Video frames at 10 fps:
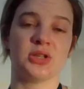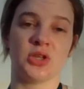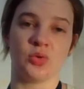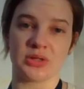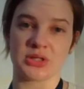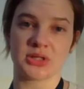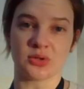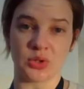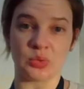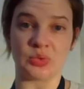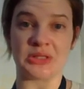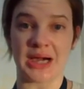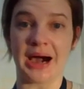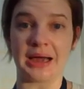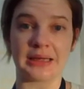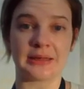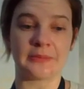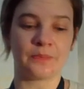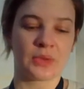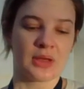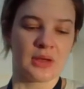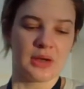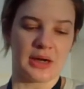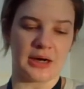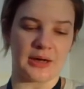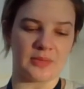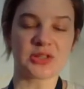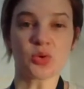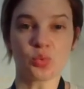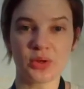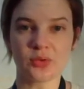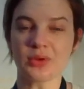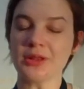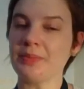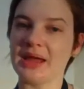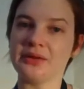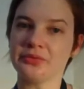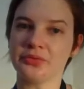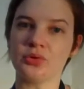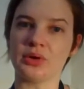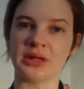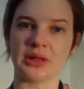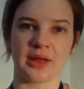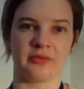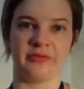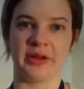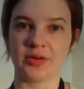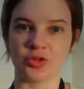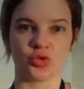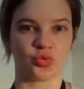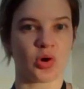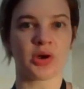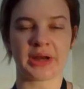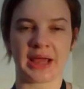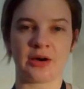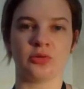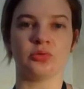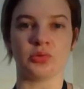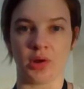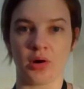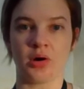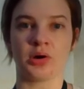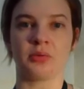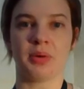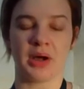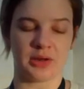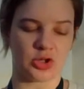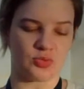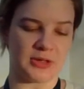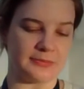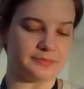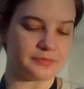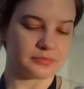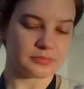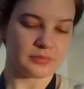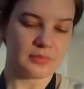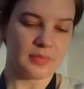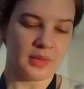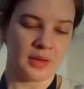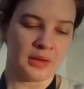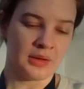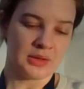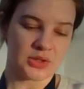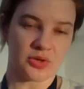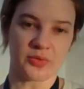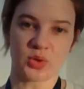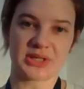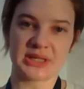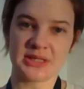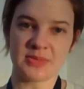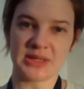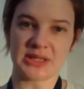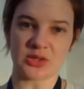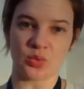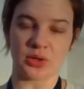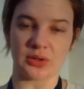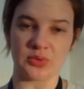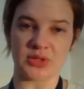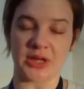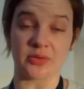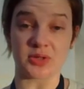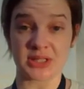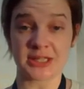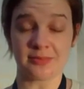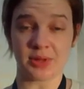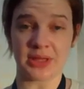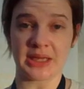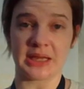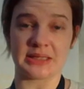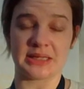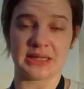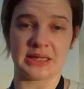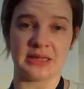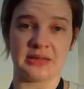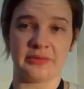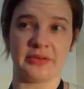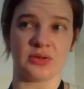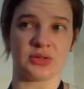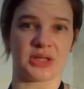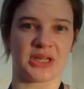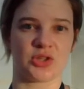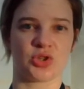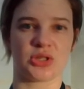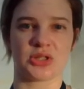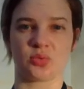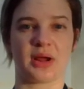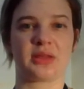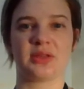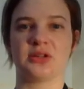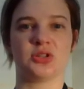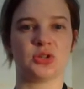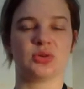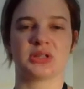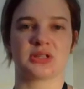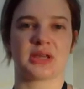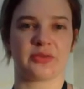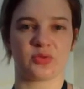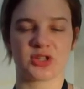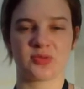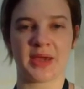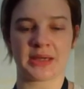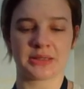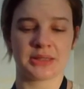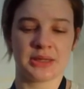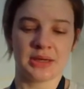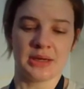at you until you die. That's a really, really painful and like very drawn out, long punishment. So, of course, Ismene doesn't want to lose another sibling, and Antigone feels like it's just the right thing to do because it's out of respect.